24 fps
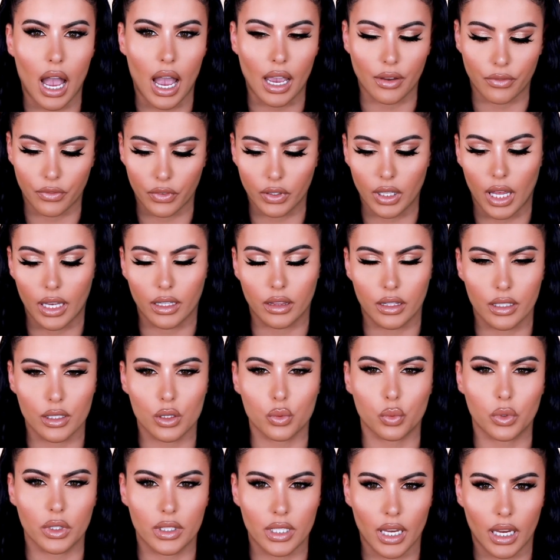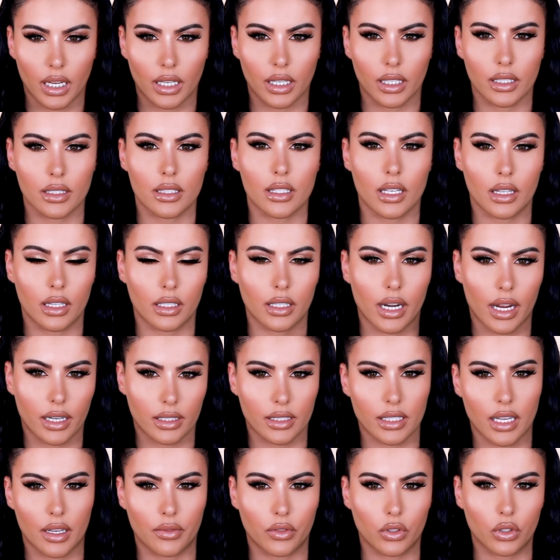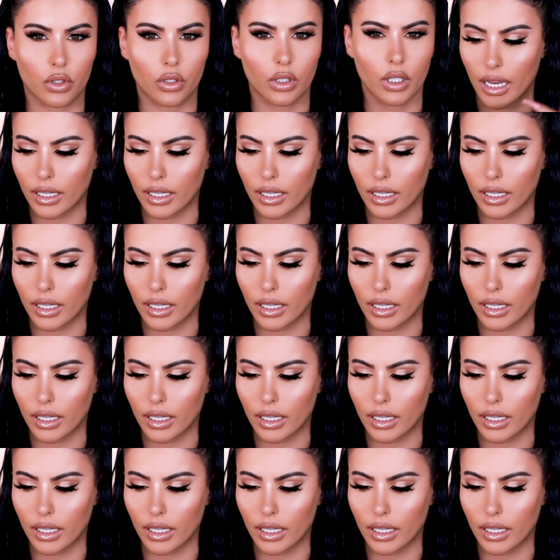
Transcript: I feel like this will take it to the next level.